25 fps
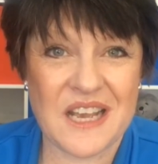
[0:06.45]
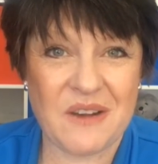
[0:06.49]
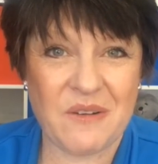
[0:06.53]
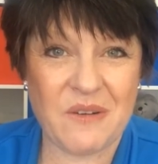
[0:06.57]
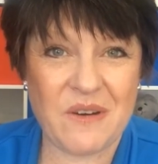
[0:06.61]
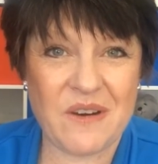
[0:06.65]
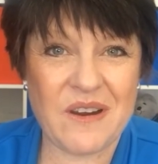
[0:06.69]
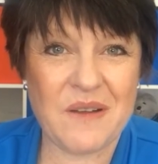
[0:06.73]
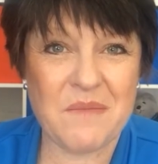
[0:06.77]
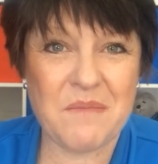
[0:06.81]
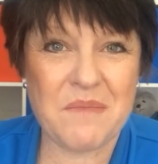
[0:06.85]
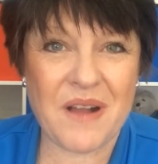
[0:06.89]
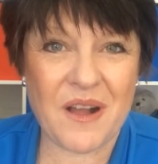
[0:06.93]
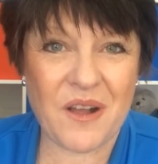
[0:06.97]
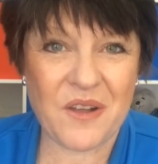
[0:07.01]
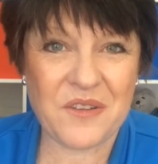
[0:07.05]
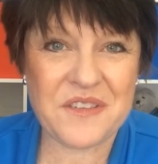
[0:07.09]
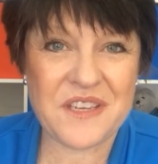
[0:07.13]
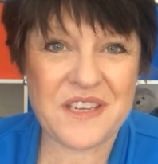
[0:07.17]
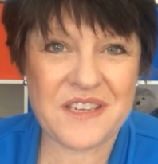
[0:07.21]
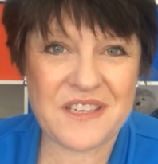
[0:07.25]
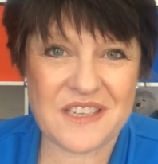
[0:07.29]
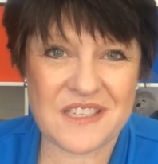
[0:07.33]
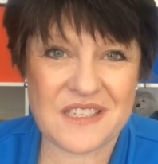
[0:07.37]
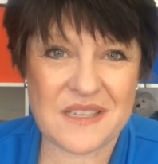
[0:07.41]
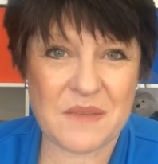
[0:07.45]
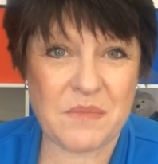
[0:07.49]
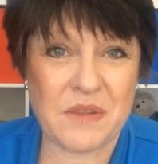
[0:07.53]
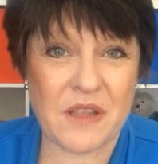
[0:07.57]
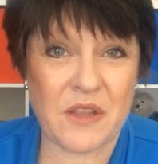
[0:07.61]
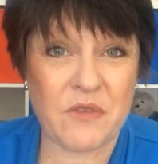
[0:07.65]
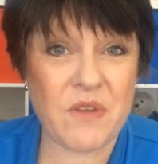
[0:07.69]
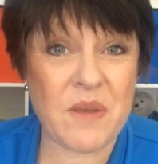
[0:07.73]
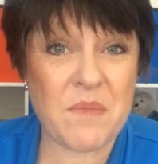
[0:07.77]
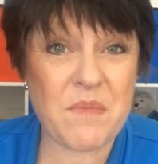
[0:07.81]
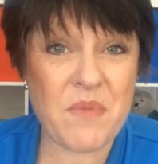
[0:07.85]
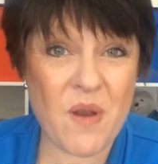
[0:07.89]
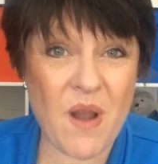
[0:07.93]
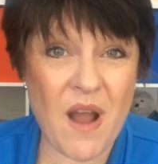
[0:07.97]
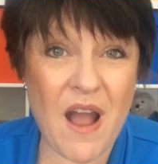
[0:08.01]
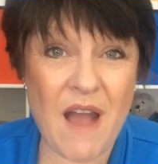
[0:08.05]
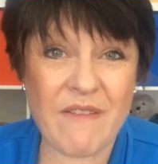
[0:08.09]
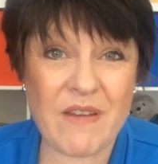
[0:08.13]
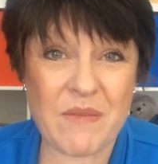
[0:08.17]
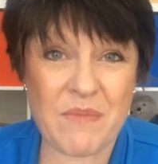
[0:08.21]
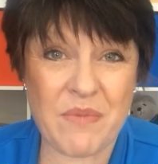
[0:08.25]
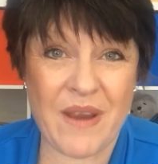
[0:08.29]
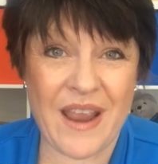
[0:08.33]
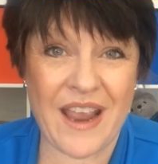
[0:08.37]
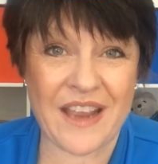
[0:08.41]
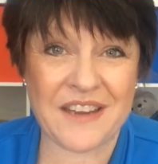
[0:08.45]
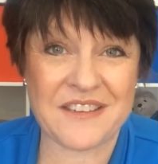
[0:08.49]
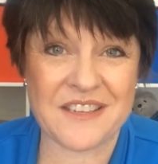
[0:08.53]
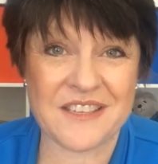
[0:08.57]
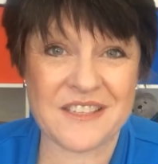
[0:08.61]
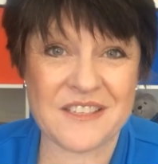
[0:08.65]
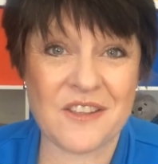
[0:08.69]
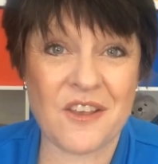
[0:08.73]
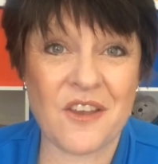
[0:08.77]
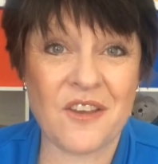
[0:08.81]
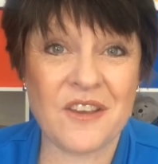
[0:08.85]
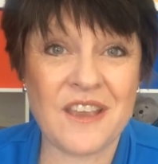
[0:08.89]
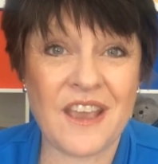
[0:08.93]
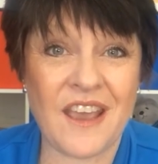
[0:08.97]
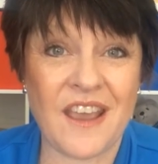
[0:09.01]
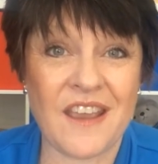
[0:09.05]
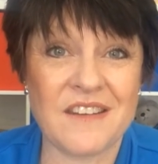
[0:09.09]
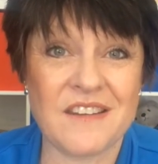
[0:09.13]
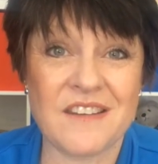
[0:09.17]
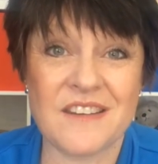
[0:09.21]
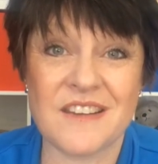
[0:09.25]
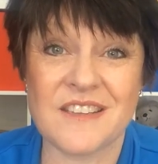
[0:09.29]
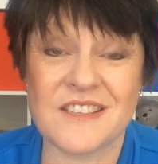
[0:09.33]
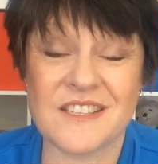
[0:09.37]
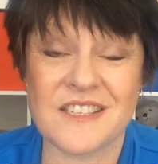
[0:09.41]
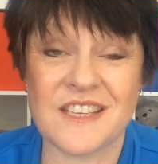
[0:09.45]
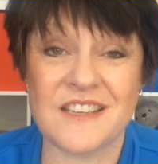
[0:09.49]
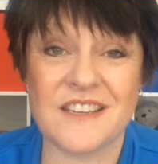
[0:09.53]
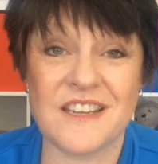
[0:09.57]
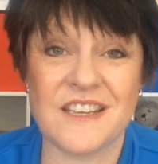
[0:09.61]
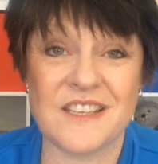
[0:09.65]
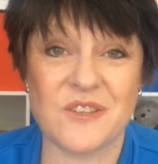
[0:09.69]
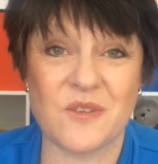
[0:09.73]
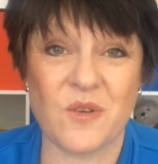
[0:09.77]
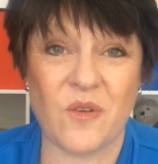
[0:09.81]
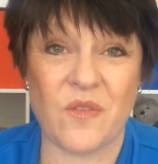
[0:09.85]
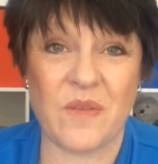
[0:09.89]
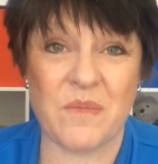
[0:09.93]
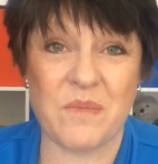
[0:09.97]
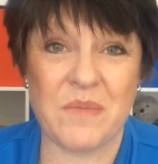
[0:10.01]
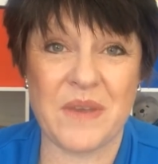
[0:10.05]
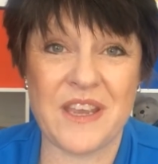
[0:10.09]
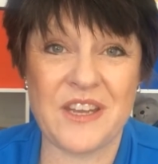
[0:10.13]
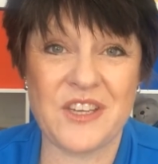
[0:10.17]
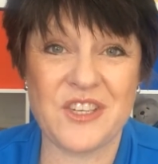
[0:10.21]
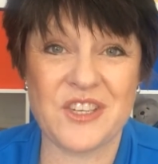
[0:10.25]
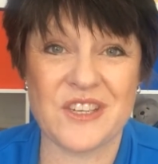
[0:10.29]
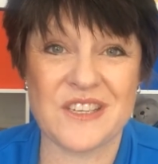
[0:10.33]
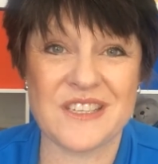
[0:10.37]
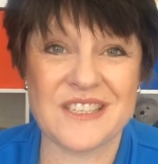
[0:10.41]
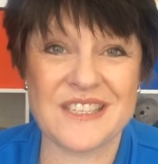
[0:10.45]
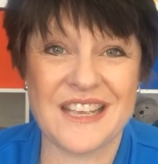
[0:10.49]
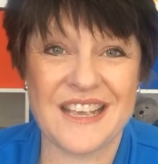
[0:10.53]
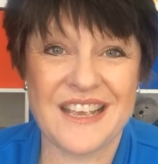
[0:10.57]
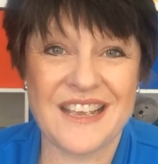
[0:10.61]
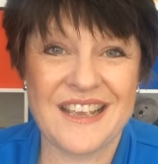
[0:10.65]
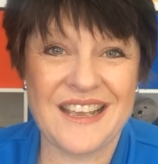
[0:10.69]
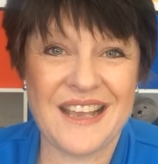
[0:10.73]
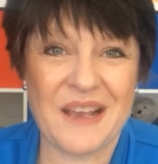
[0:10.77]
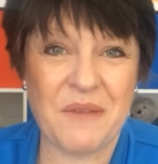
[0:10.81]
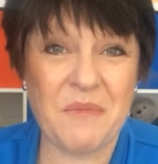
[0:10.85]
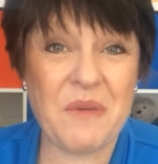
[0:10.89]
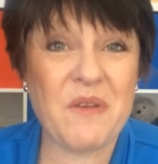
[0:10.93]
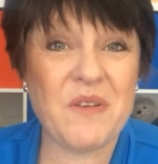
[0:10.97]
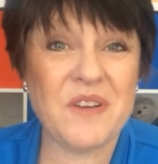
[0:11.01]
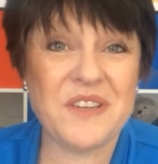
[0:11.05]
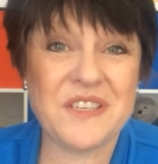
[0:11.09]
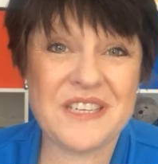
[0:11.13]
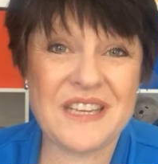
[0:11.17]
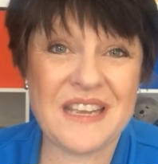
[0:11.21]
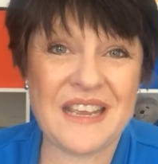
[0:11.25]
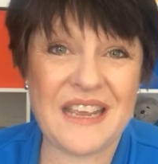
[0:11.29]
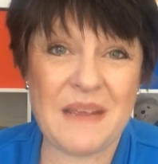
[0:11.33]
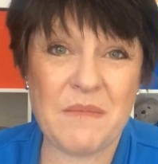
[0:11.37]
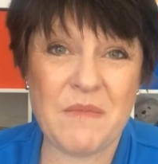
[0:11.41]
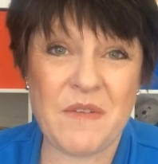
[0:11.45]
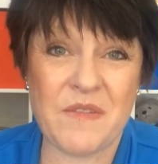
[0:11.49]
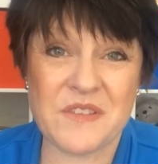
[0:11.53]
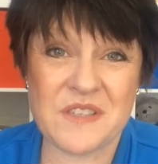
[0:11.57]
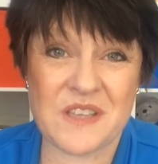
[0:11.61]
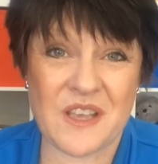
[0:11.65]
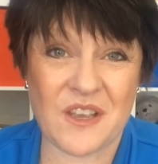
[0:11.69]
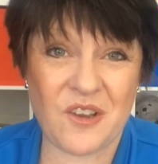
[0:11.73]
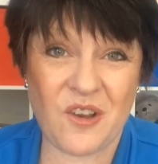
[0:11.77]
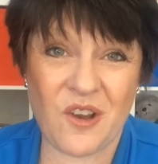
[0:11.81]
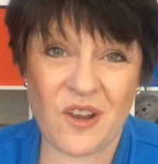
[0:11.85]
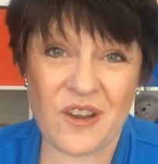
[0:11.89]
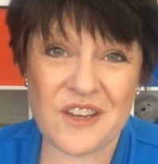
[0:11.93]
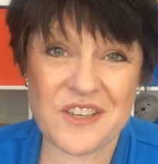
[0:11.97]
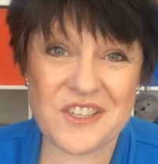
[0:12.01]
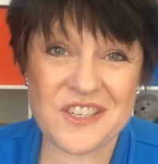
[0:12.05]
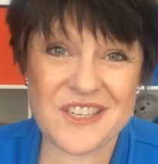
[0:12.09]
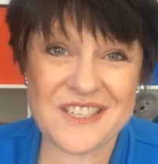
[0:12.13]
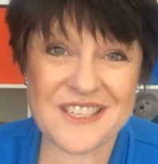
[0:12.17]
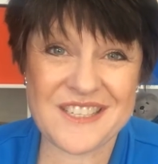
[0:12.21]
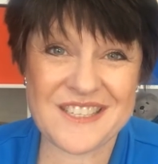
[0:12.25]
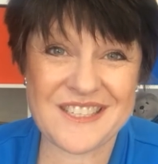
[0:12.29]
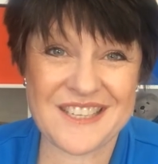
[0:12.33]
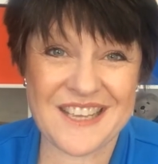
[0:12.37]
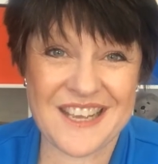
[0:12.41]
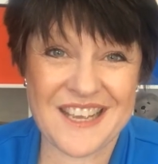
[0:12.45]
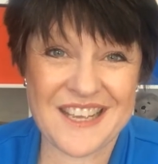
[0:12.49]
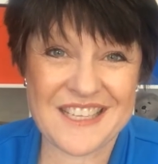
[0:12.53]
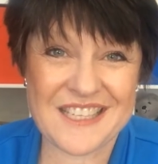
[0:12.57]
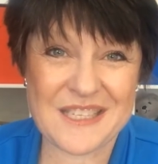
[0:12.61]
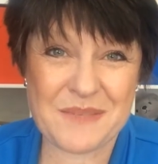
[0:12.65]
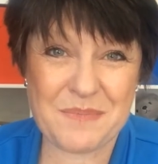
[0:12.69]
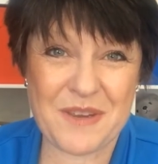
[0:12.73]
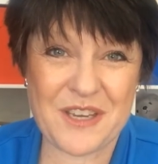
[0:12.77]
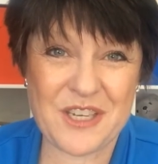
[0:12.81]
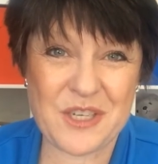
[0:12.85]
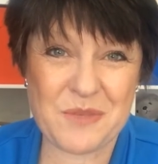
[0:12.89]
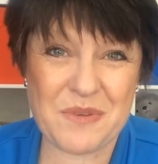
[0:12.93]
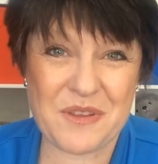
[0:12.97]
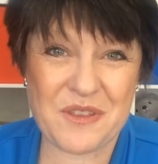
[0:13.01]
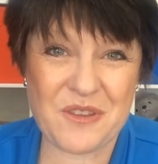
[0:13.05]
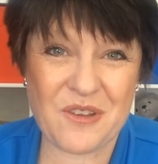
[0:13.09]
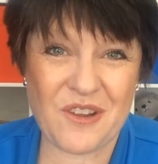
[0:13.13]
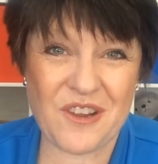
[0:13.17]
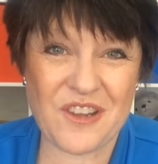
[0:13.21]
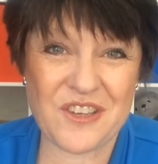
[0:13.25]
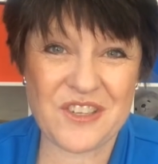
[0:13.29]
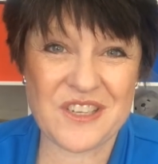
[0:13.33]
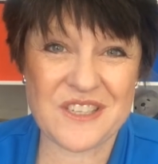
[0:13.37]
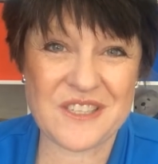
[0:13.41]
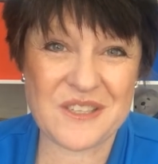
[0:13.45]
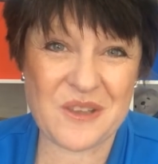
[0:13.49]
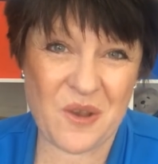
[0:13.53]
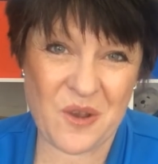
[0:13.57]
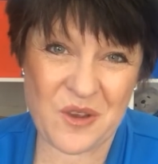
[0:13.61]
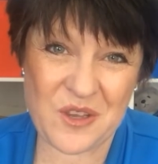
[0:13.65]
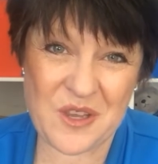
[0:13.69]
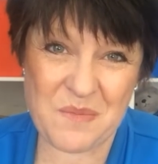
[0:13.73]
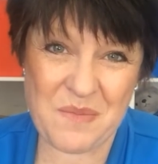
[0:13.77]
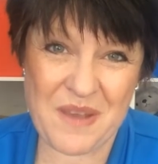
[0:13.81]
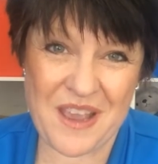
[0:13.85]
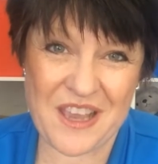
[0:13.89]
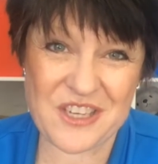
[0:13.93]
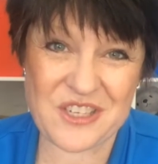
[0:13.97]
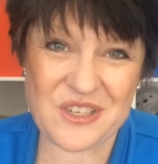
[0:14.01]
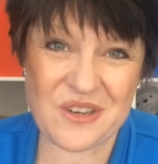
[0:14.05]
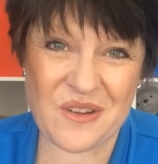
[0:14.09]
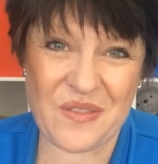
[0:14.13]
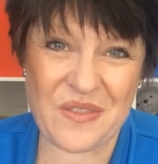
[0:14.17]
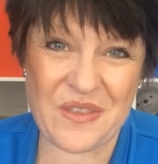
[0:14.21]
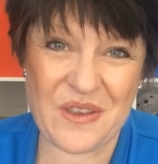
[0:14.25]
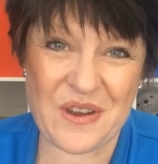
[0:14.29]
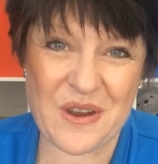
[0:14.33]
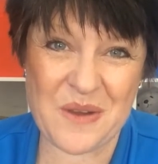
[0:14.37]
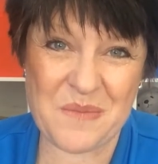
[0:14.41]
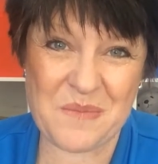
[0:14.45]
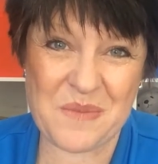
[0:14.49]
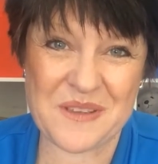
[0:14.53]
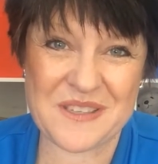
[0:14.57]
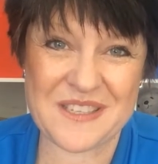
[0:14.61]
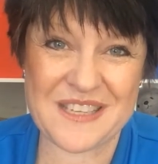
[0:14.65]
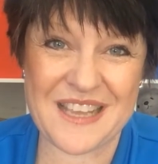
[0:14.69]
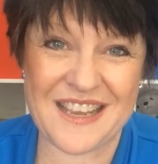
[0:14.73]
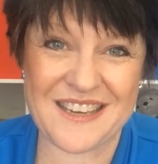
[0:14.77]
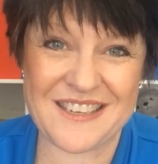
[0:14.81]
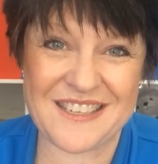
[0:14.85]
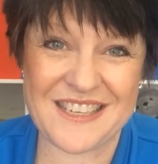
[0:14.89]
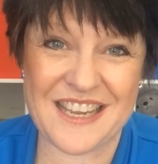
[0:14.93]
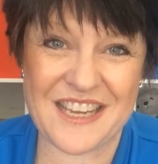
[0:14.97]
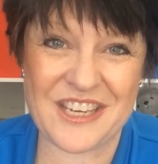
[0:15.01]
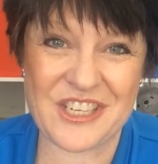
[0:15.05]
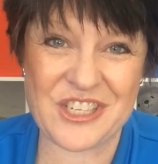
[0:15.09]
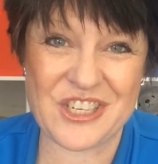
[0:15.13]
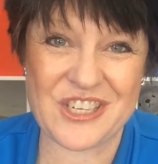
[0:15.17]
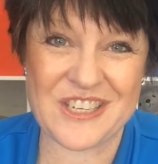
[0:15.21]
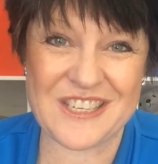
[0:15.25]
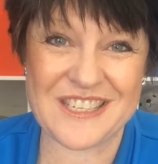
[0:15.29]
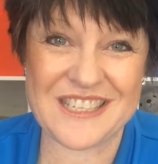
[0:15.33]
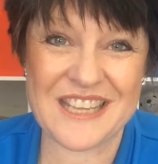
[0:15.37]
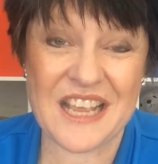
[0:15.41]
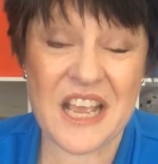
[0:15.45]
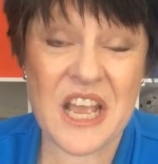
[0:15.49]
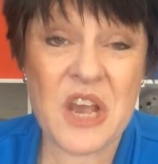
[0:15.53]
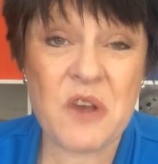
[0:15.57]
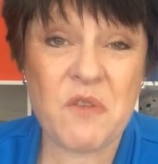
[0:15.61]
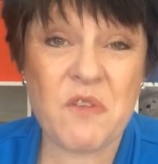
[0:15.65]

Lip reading: We're a multidisciplinary private practice located in Sydney's Northern Beaches, and we're a team of psychologists, speech pathologists, occupational therapists, and teachers.